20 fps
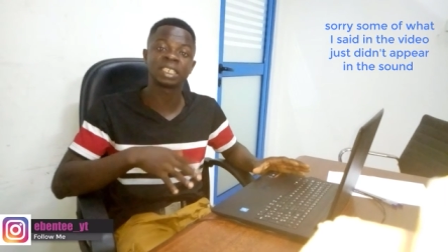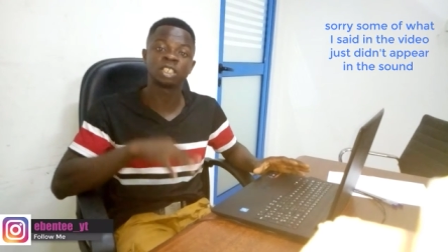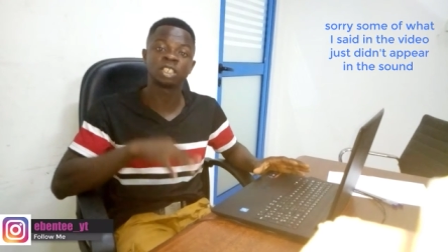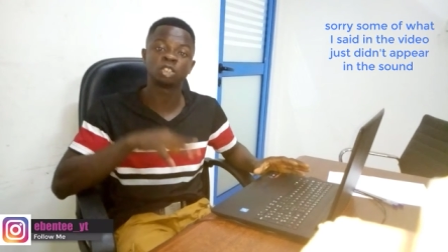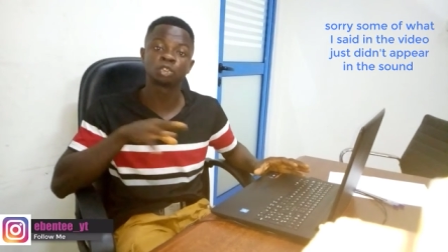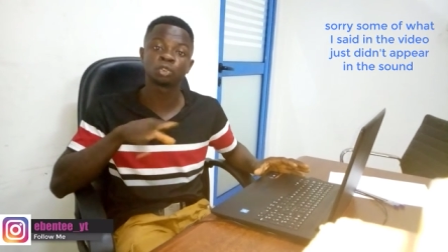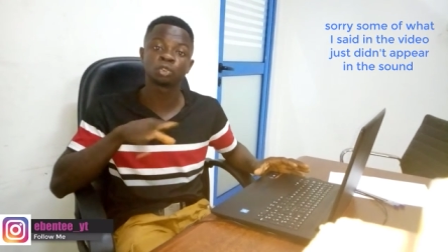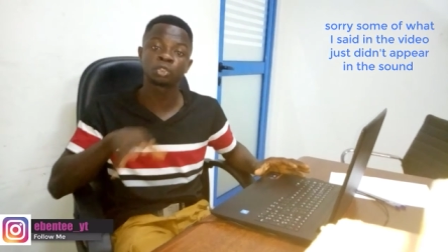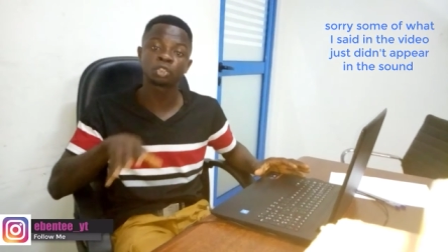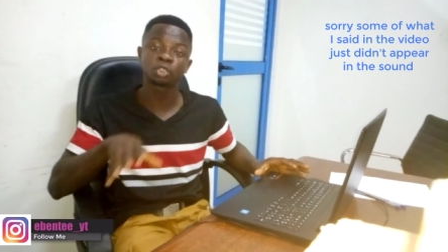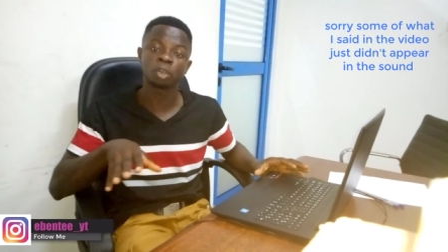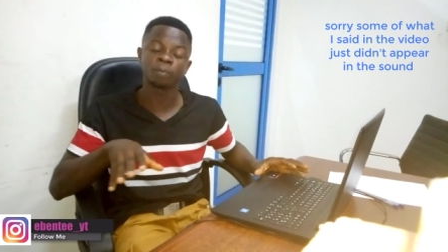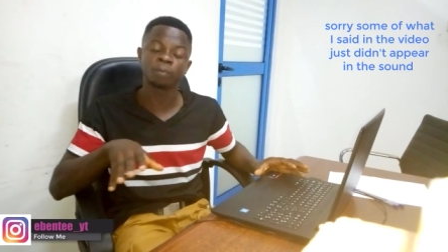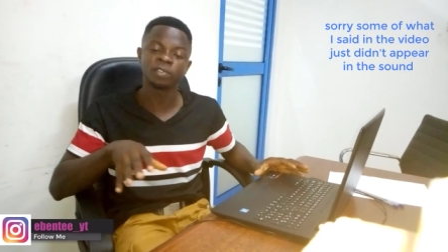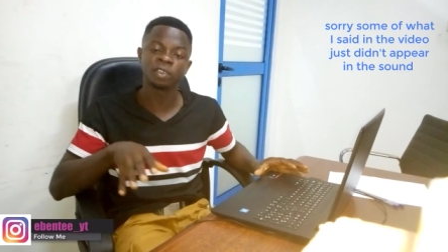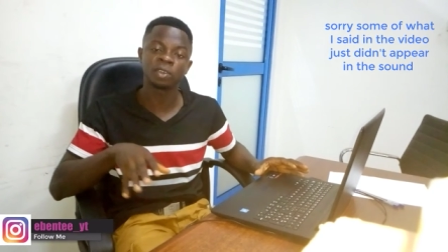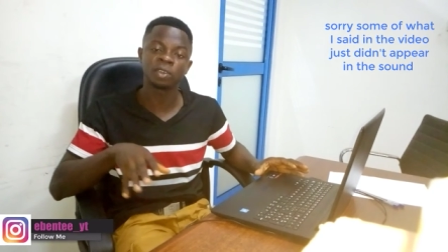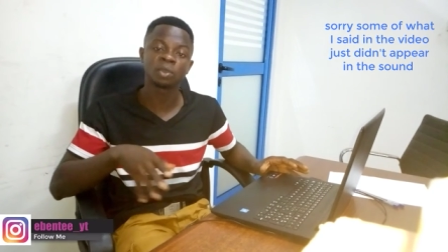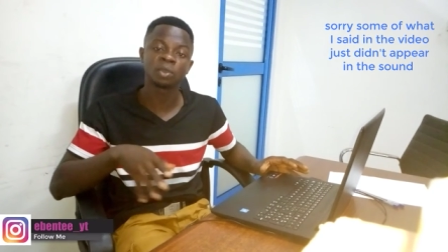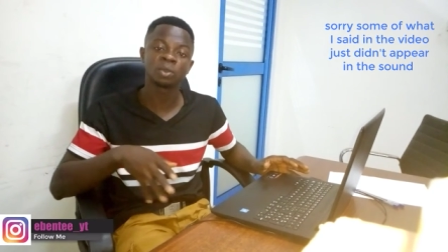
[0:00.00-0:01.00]
people
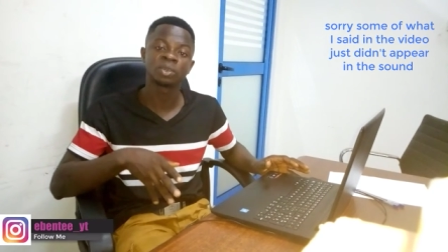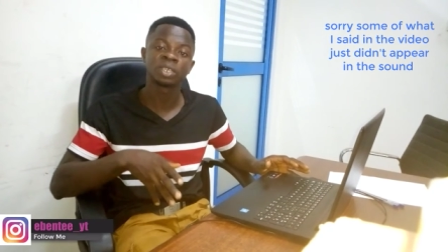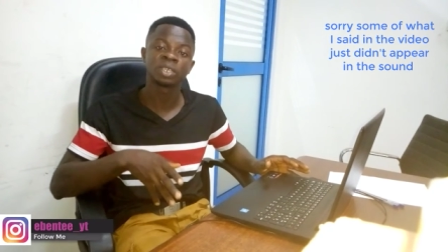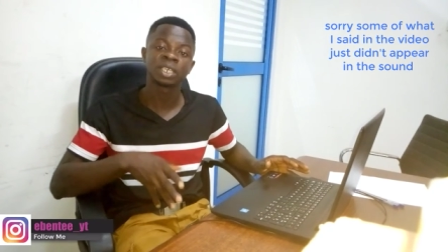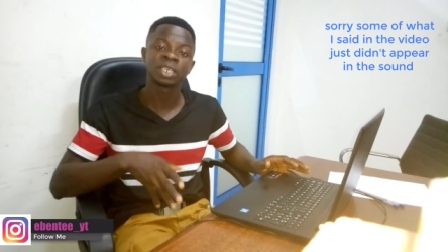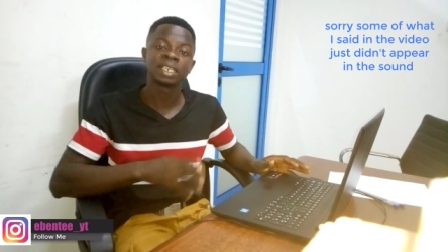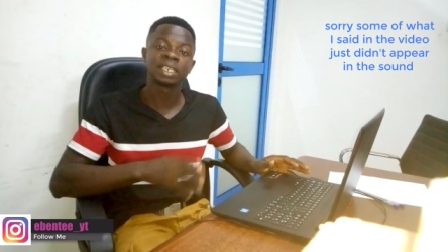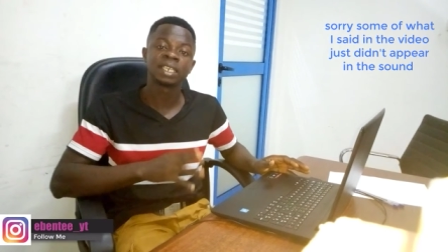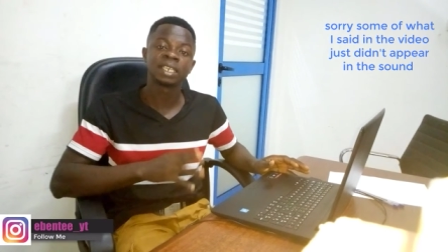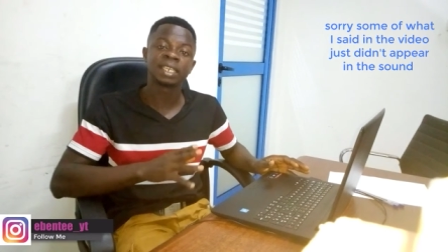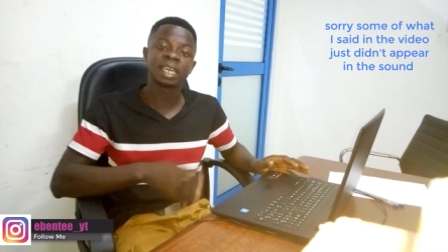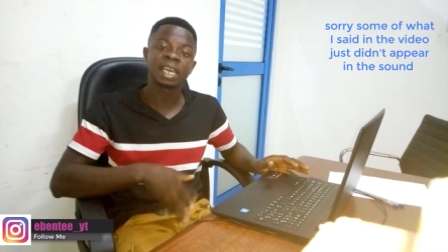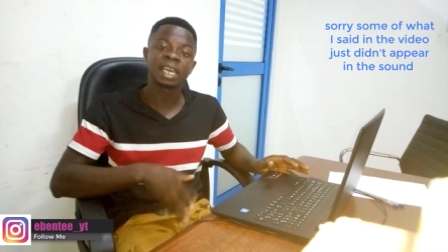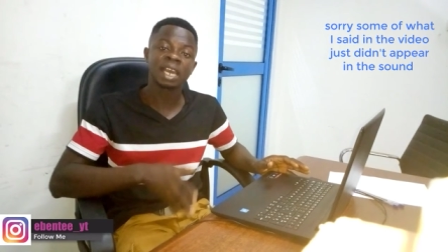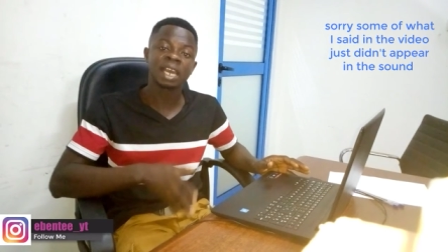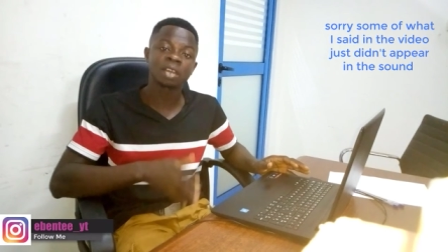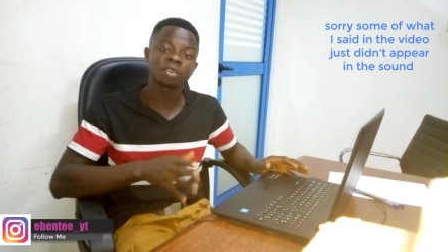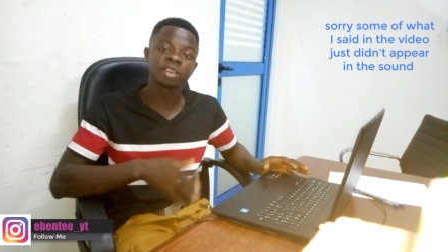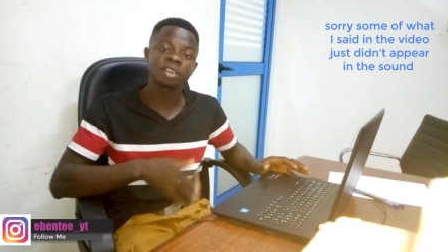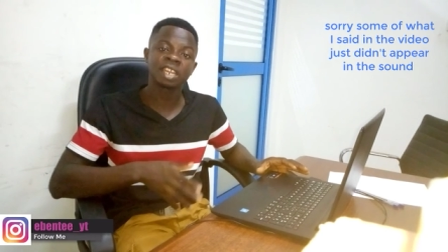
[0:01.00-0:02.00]
how to grow, because they
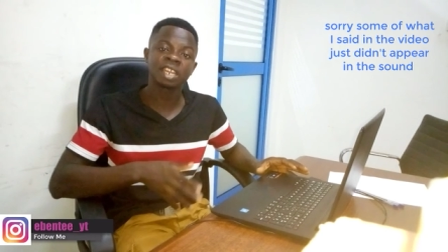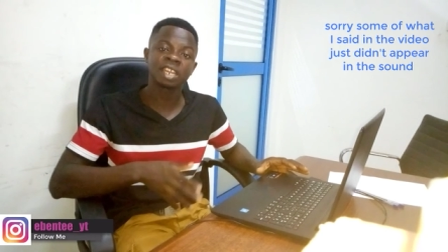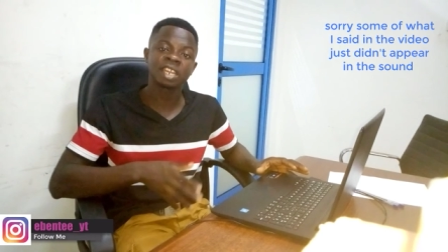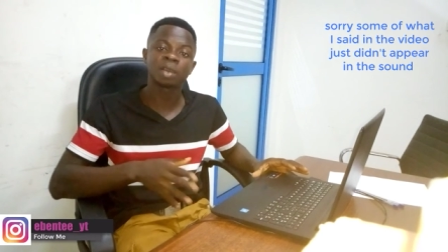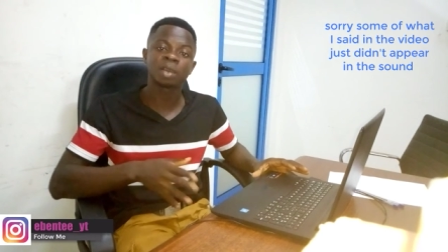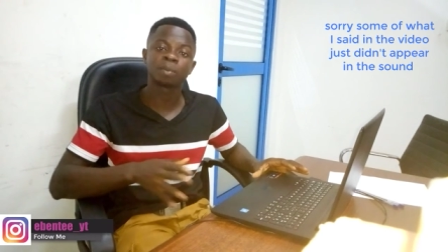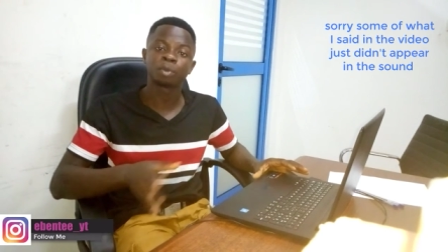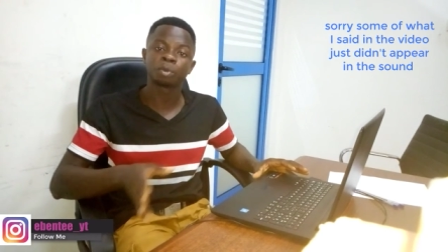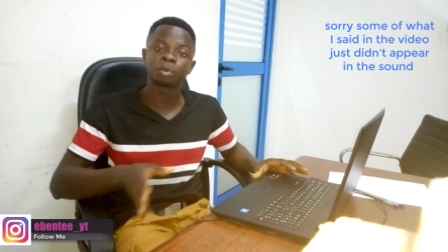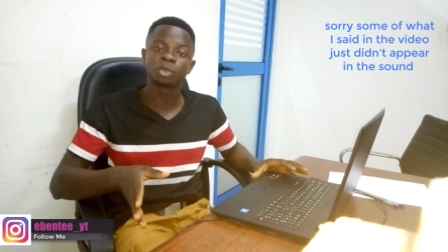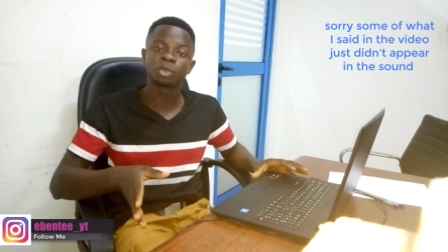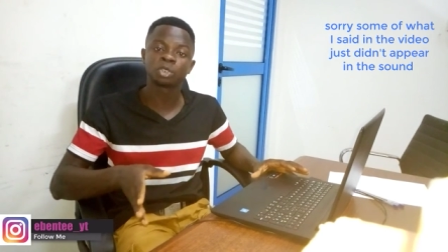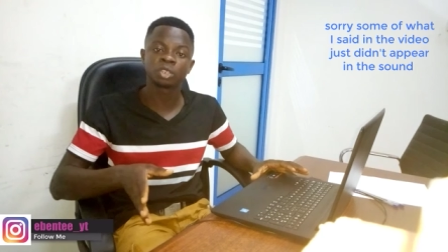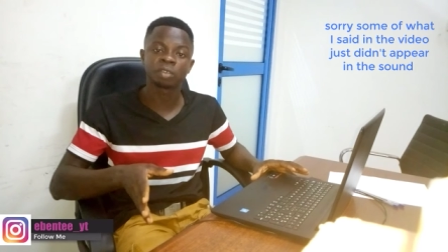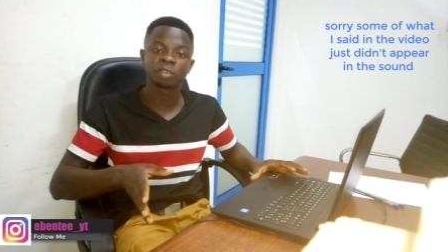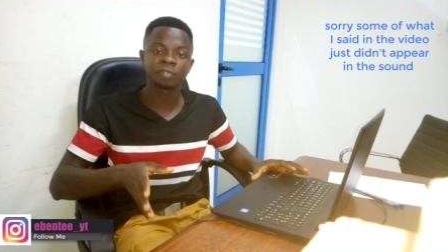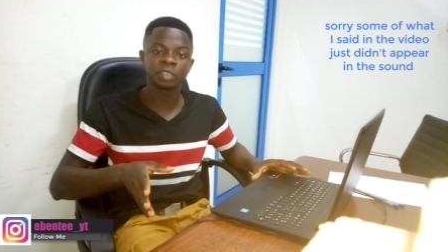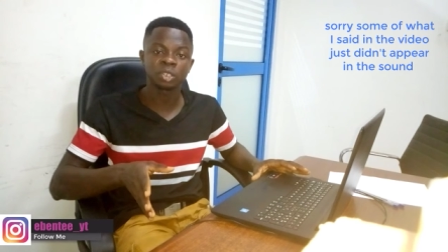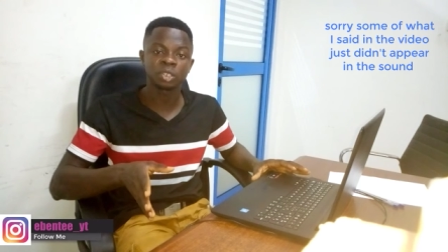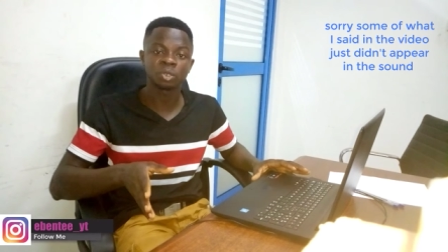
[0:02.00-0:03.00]
know that if I
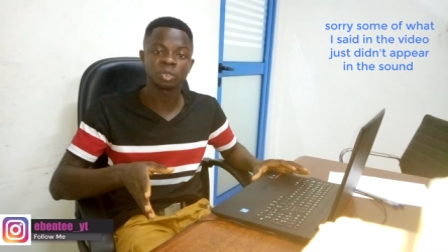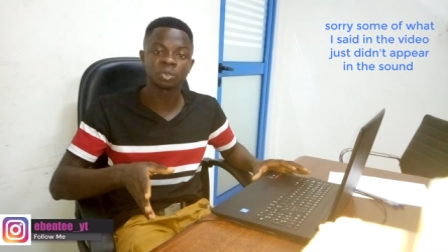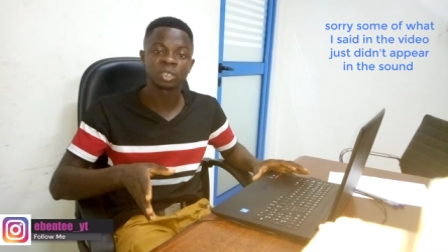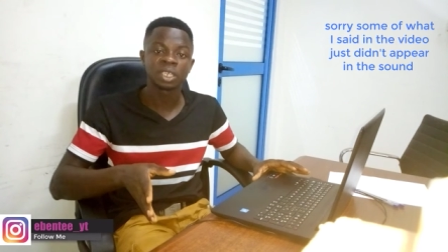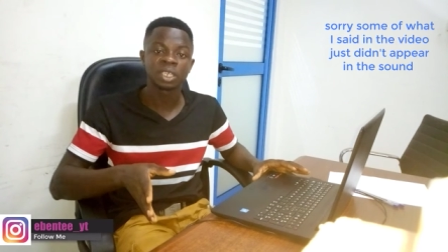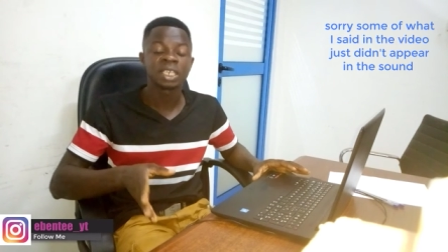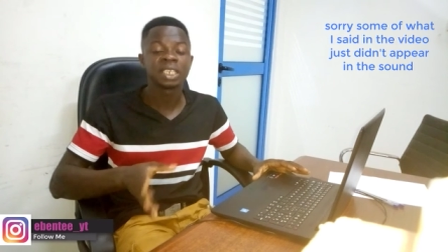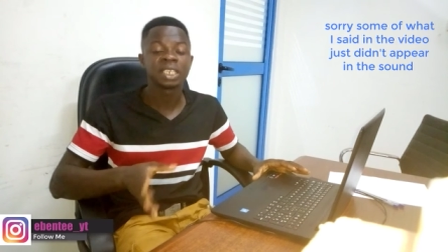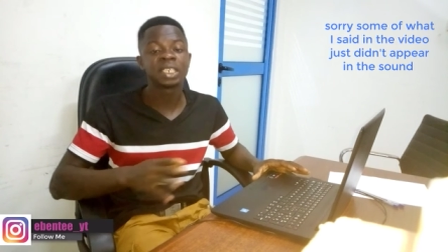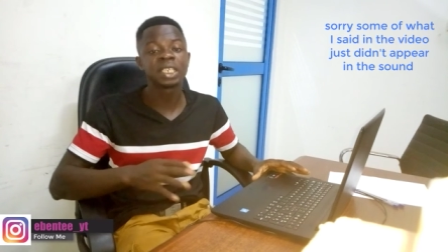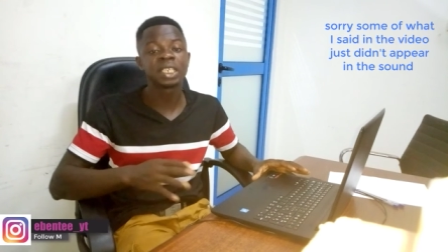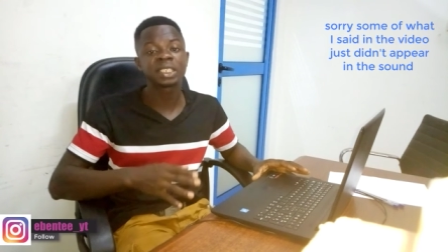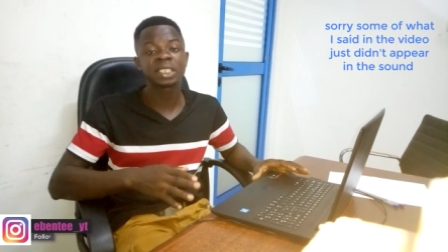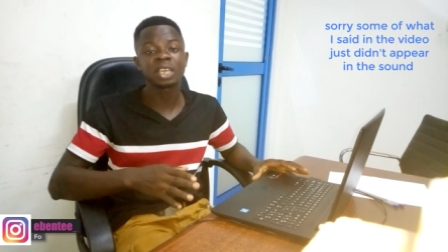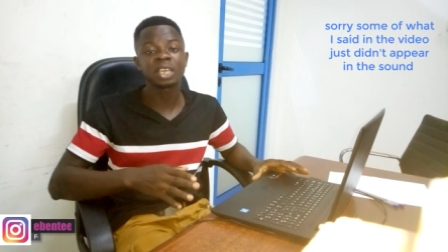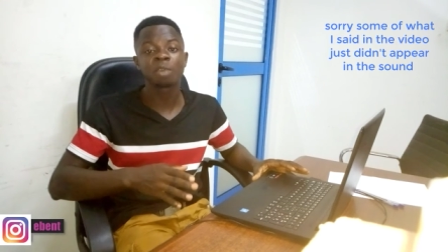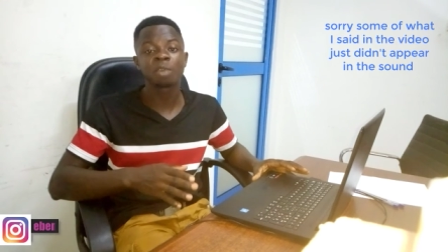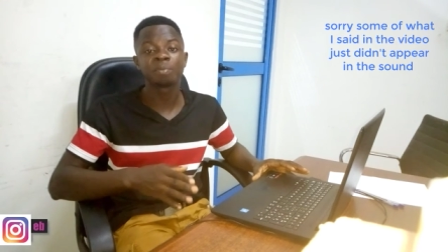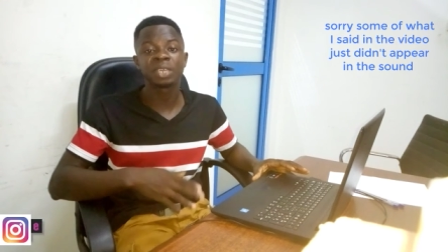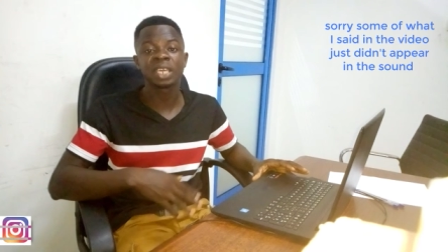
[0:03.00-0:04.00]
teach, many people
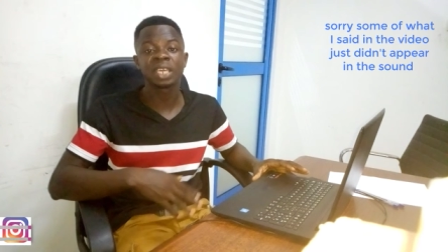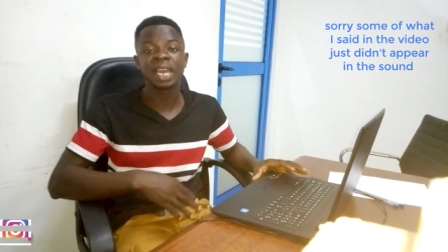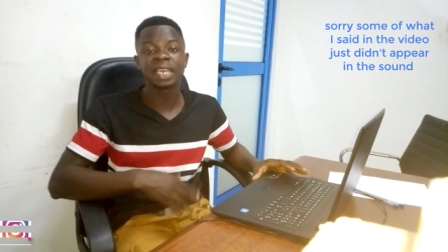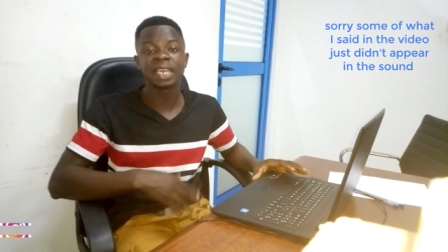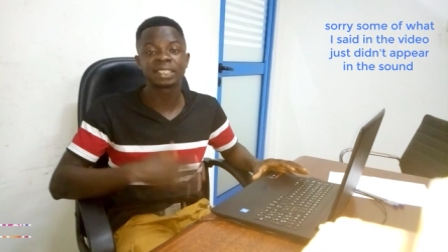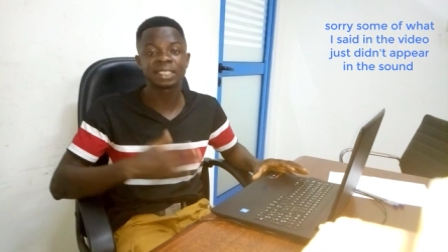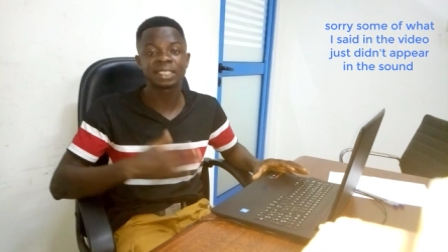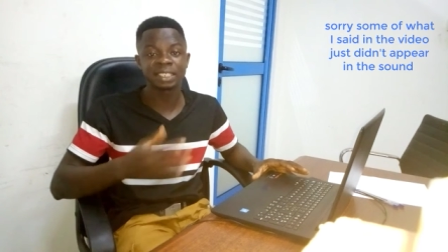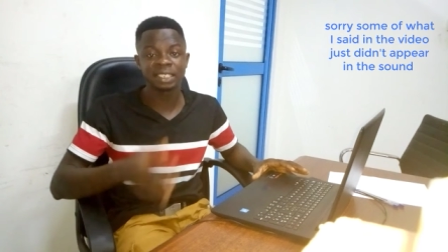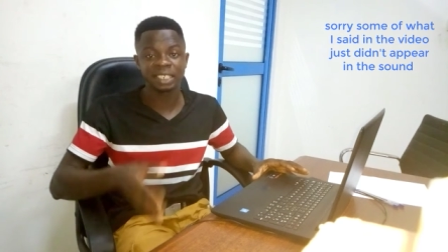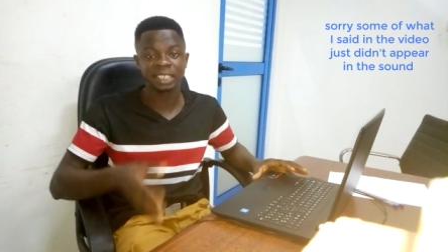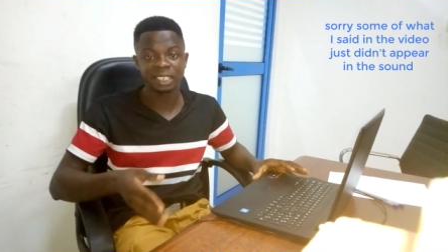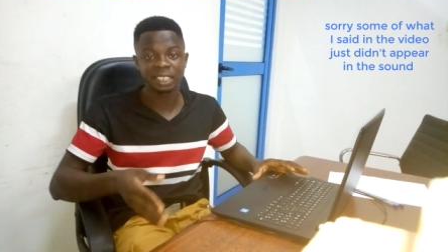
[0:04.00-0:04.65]
will be interested.